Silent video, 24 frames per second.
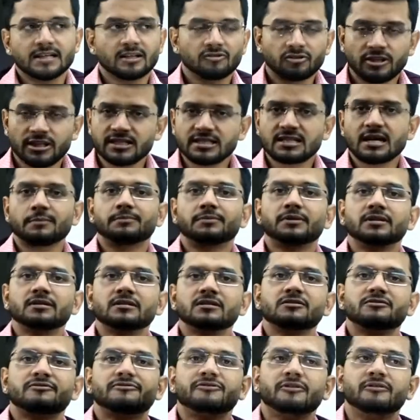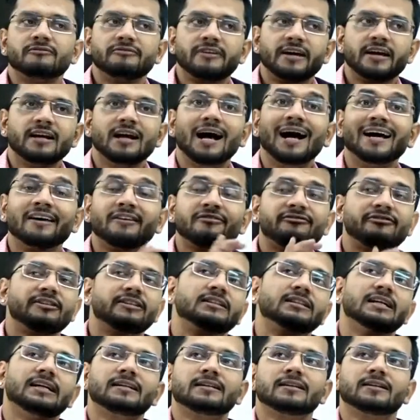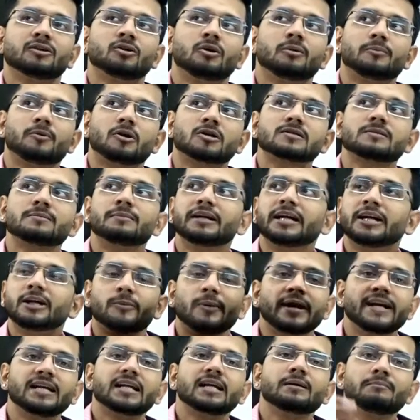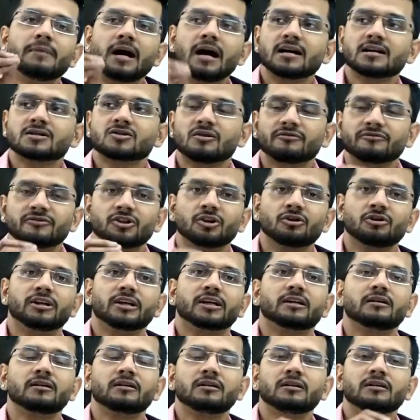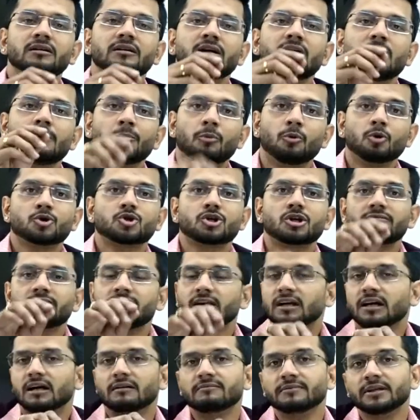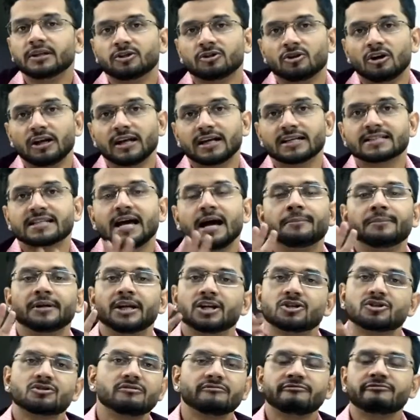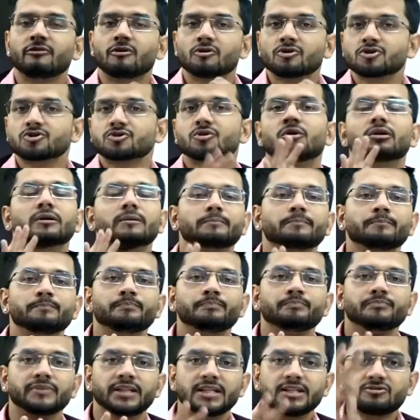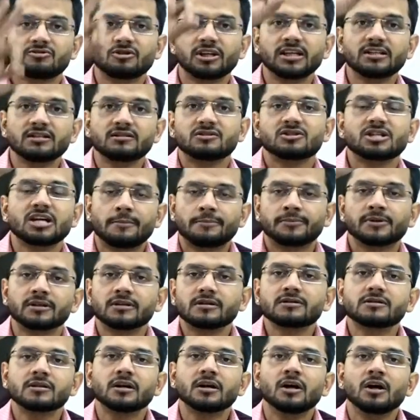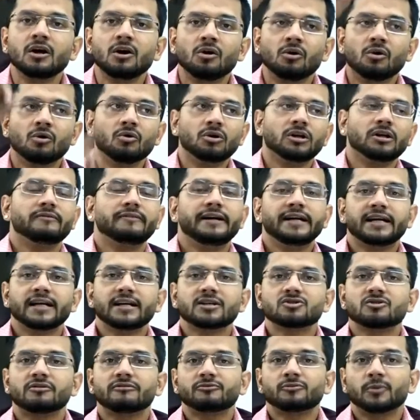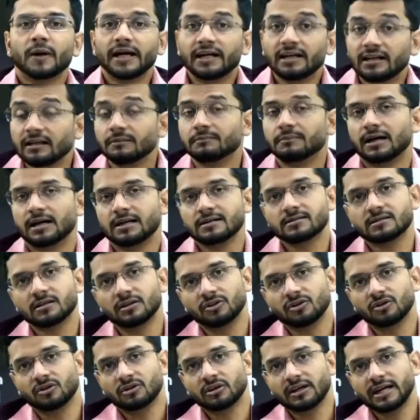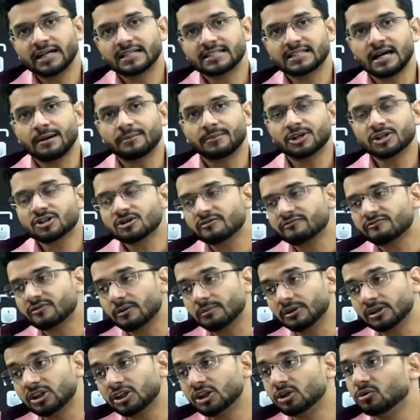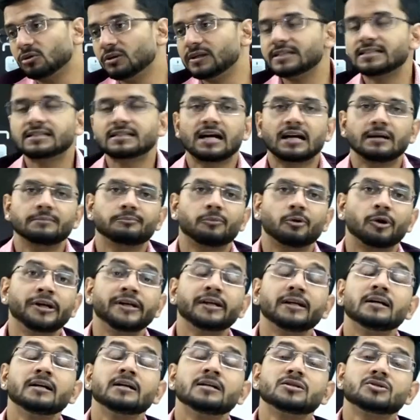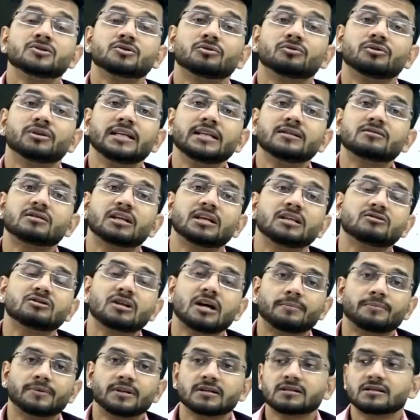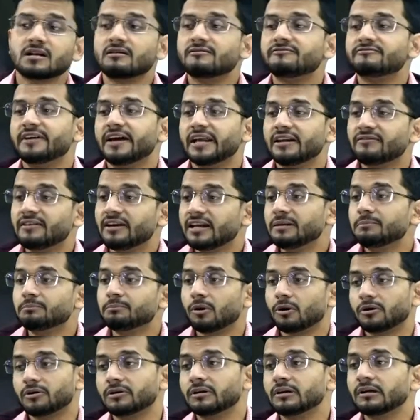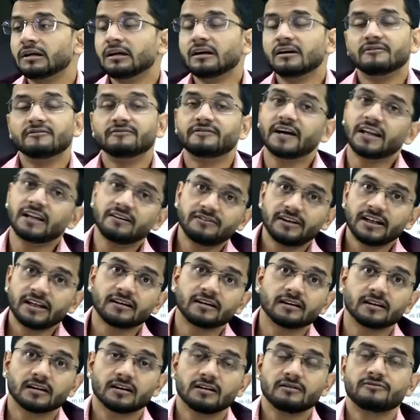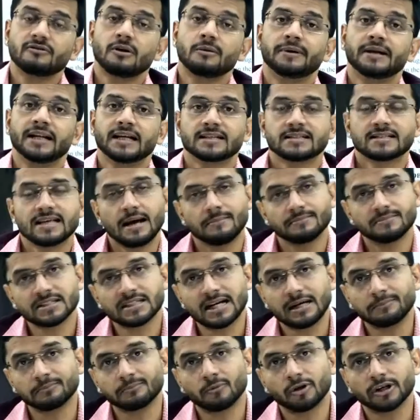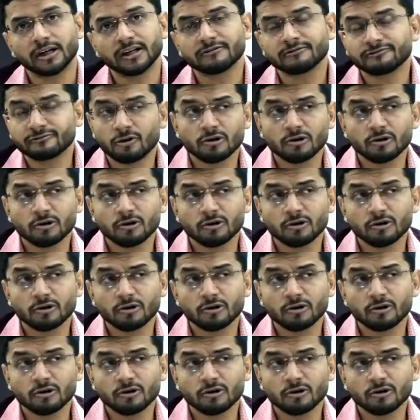These are 3 chapters from where I feel that approximately 20 marks of theoretical portion will come in your examination for sure. These 3 chapters hold a weightage of 20 marks in your examination from a theory standpoint. So these 3 chapters are very, very important, very, very critical from an exam standpoint.